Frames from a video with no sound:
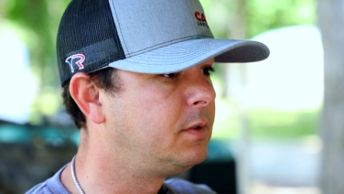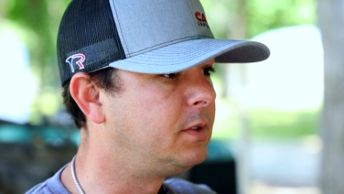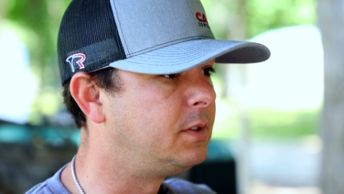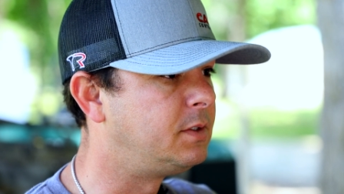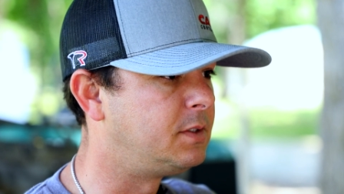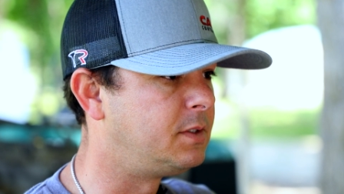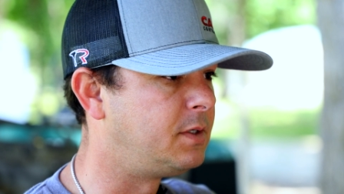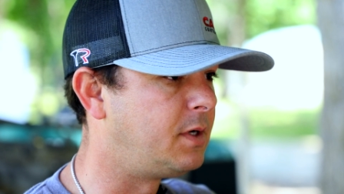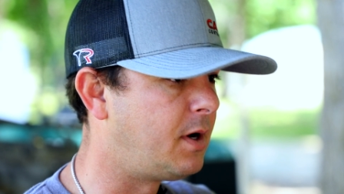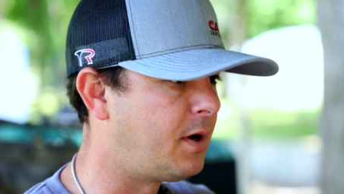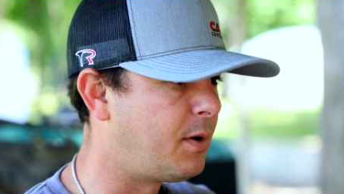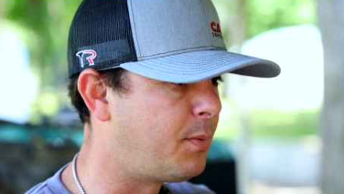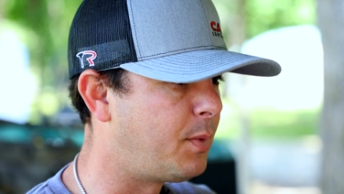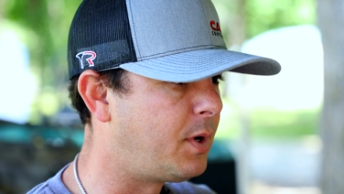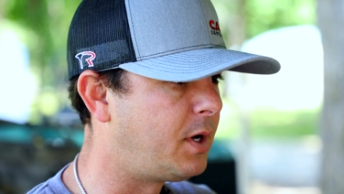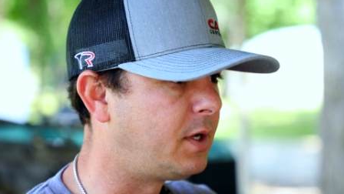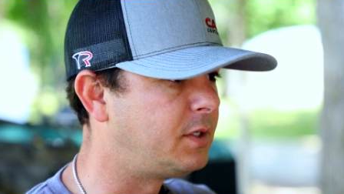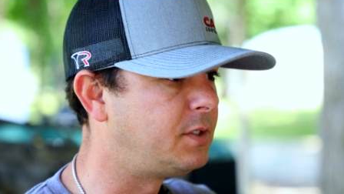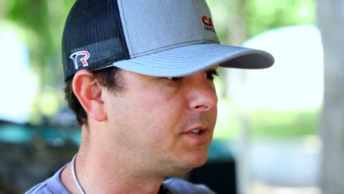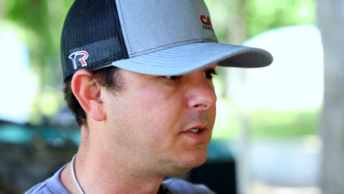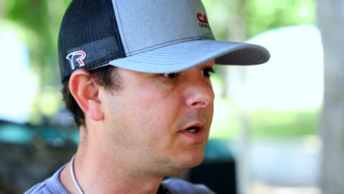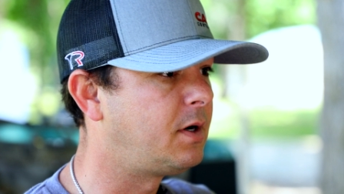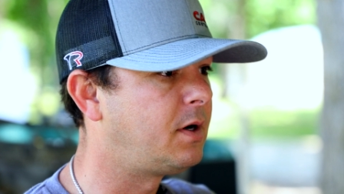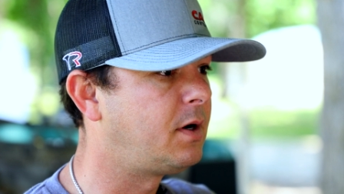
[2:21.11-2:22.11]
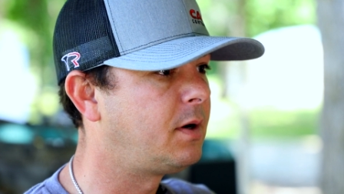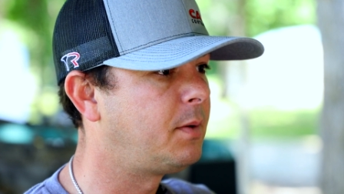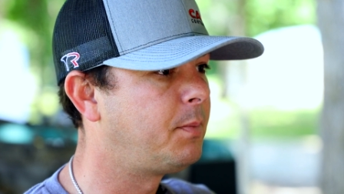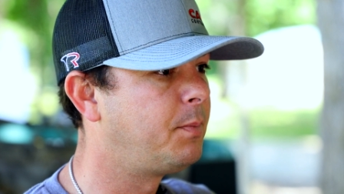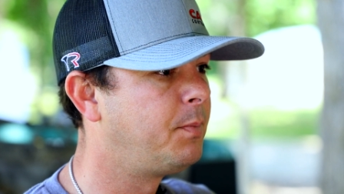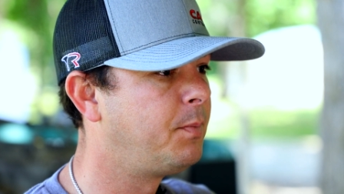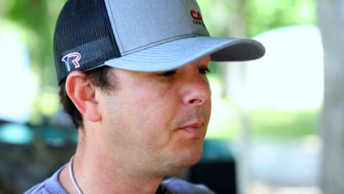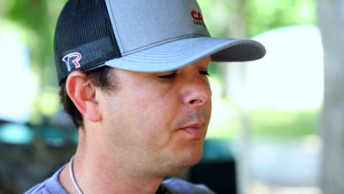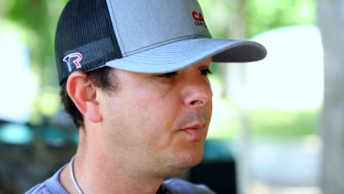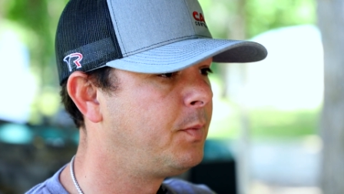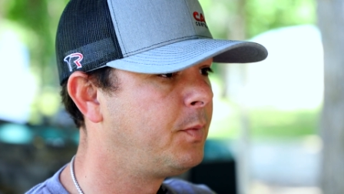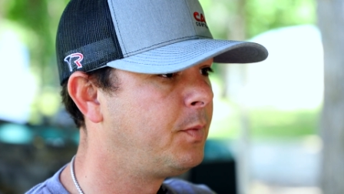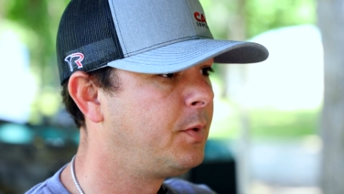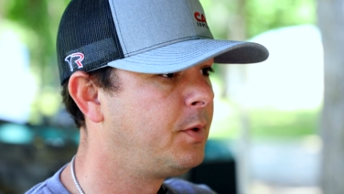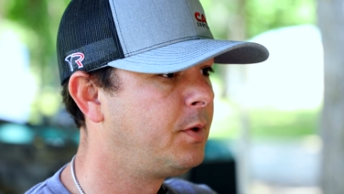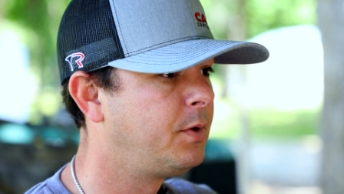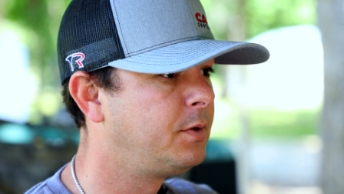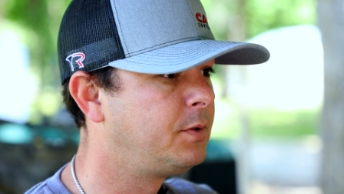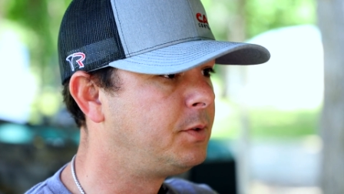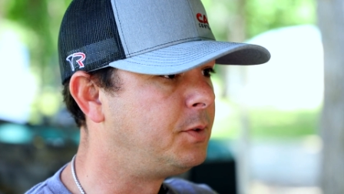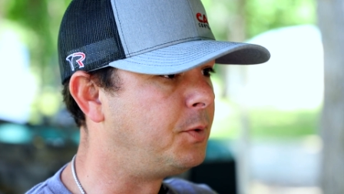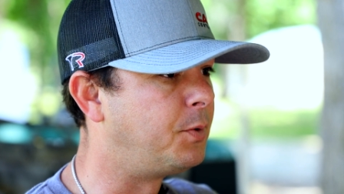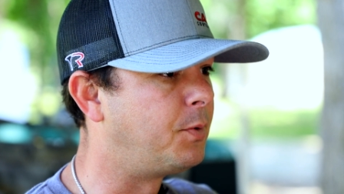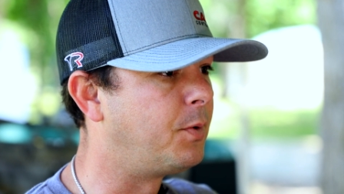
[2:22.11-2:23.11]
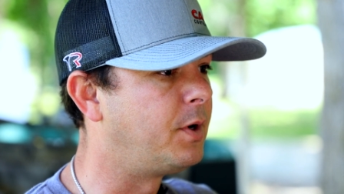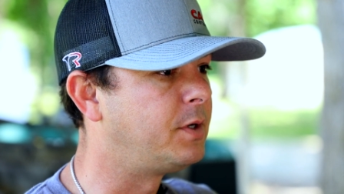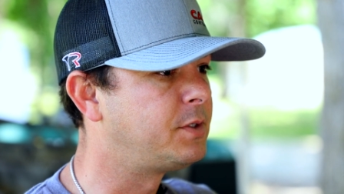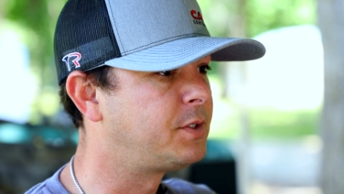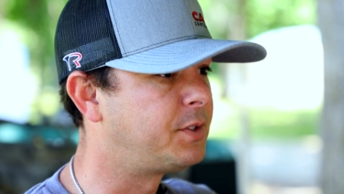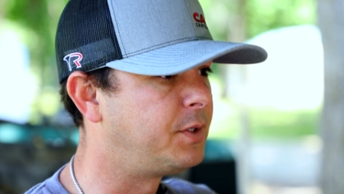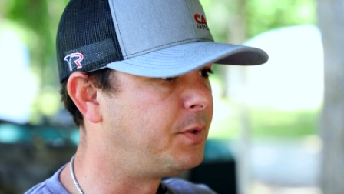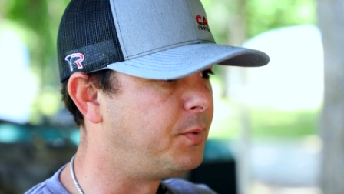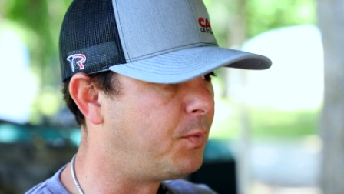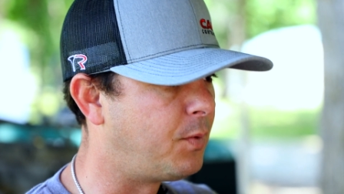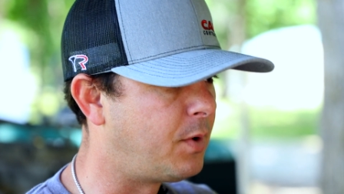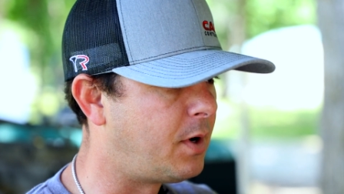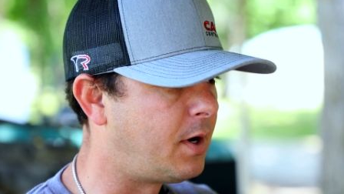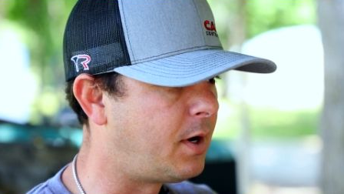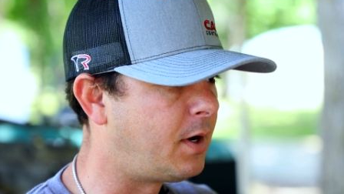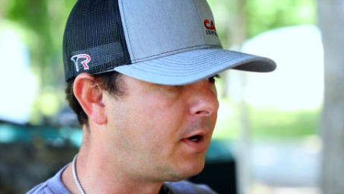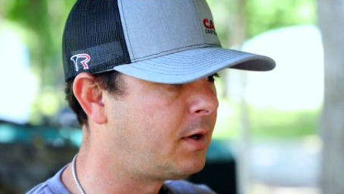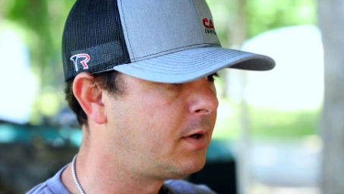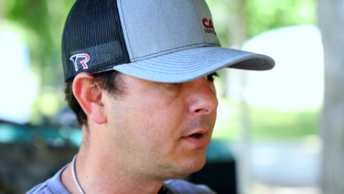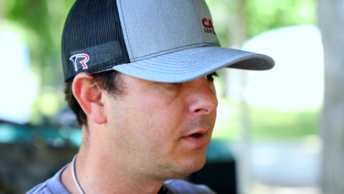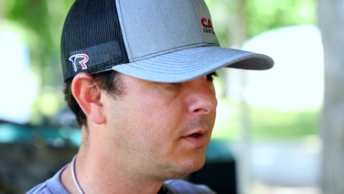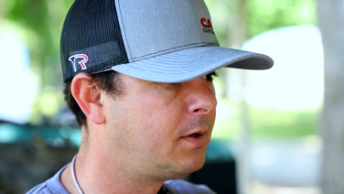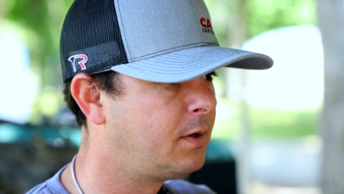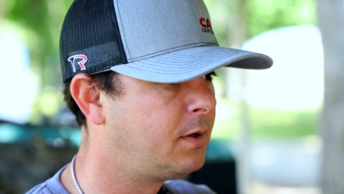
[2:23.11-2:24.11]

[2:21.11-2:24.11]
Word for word: It's not my job to question why,